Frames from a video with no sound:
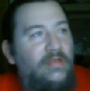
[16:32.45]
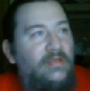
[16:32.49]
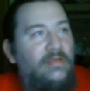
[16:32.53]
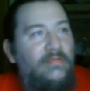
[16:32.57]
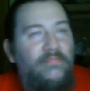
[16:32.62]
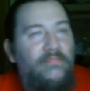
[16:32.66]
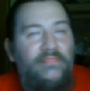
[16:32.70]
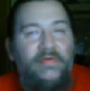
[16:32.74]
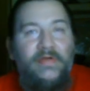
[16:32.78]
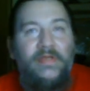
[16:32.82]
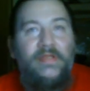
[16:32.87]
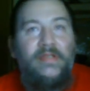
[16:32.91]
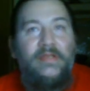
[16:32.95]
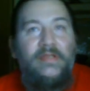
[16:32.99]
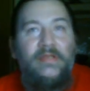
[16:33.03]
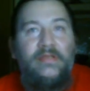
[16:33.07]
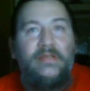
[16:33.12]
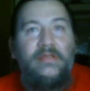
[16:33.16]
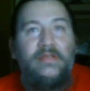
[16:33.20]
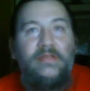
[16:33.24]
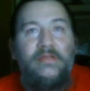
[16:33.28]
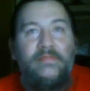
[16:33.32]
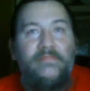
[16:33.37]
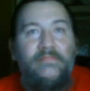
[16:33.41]
But
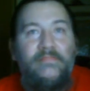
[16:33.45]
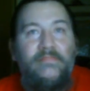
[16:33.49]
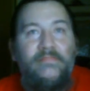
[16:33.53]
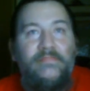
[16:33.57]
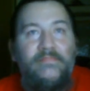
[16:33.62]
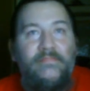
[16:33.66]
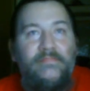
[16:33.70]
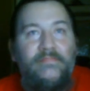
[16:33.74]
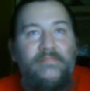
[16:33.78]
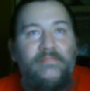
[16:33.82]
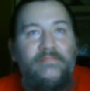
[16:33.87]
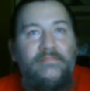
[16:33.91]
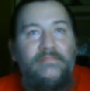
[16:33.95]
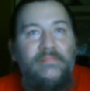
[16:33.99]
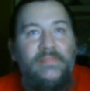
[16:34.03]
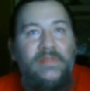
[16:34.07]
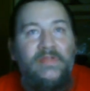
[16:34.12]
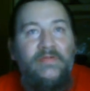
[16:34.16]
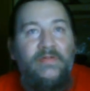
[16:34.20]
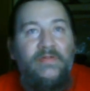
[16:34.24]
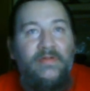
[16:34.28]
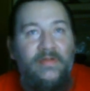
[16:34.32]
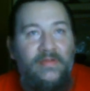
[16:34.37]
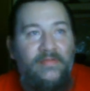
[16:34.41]

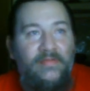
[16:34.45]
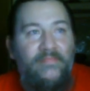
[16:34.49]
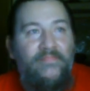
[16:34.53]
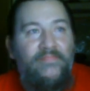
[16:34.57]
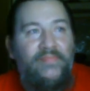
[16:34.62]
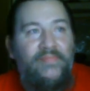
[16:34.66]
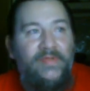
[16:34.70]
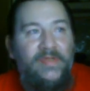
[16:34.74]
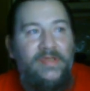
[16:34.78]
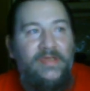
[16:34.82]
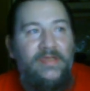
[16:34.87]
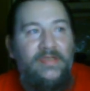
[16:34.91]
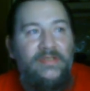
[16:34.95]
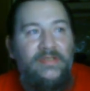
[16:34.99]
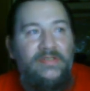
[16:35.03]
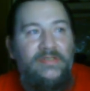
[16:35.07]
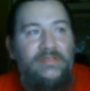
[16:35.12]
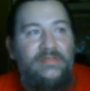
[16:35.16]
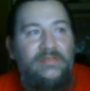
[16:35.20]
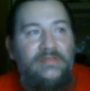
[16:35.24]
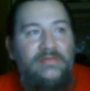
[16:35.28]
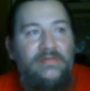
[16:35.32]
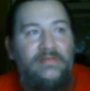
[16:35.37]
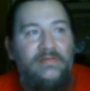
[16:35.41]
one of the
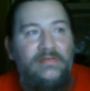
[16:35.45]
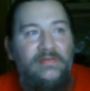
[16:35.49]
biggest